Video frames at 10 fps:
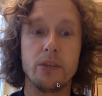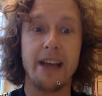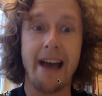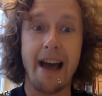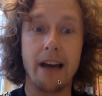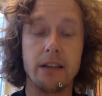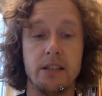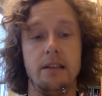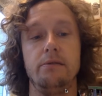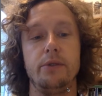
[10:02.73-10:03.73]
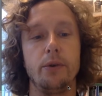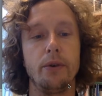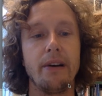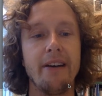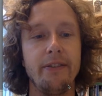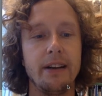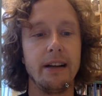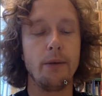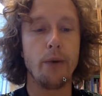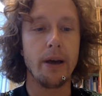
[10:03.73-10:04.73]
tag ourselves
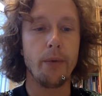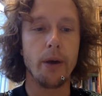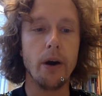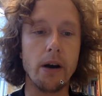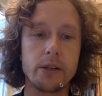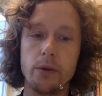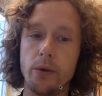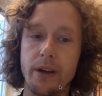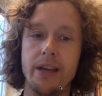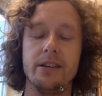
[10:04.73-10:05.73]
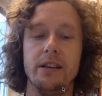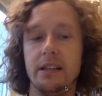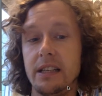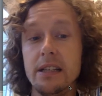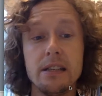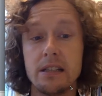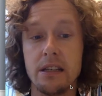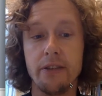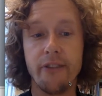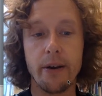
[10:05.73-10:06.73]
geographically where we are. So location indeed is
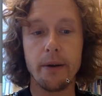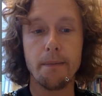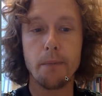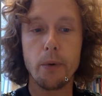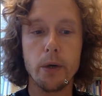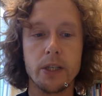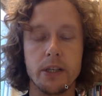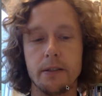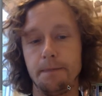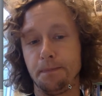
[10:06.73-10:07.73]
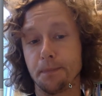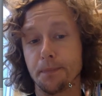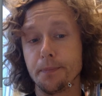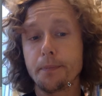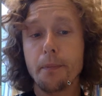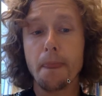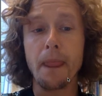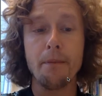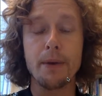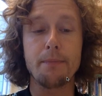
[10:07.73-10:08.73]
still very important.
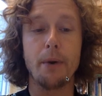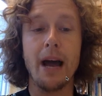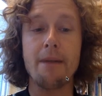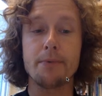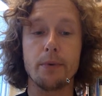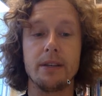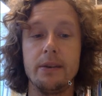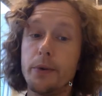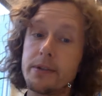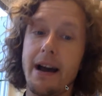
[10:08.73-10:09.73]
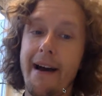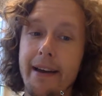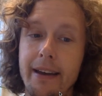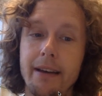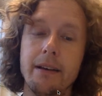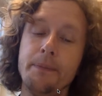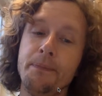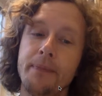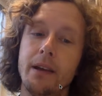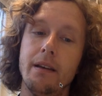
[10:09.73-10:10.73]
But perhaps what geotagging
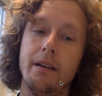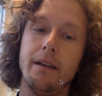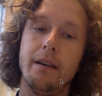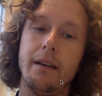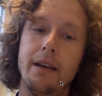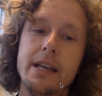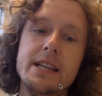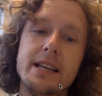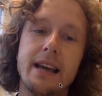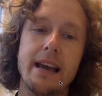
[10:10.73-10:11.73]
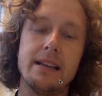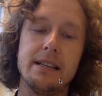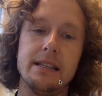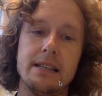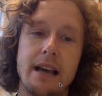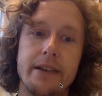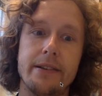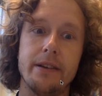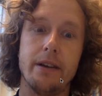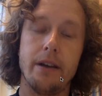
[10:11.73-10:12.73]
indicates is that
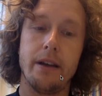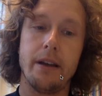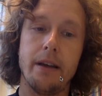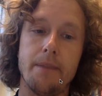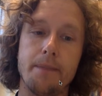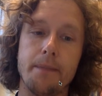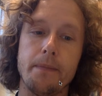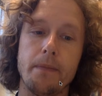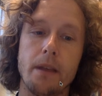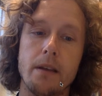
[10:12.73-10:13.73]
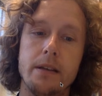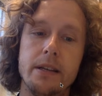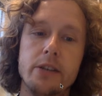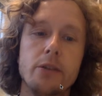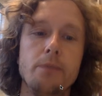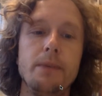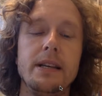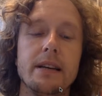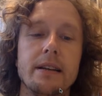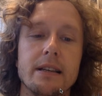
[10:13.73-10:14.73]
digital
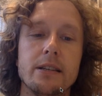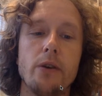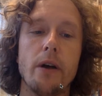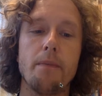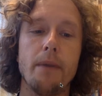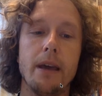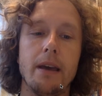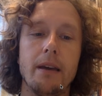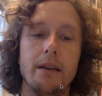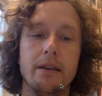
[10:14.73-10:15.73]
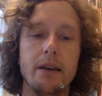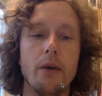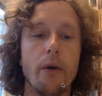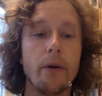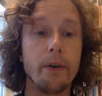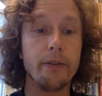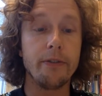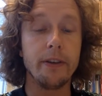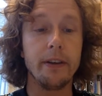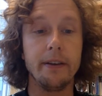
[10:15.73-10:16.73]
media does not make
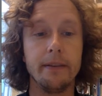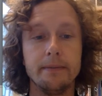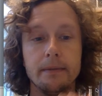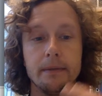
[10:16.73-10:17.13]
geography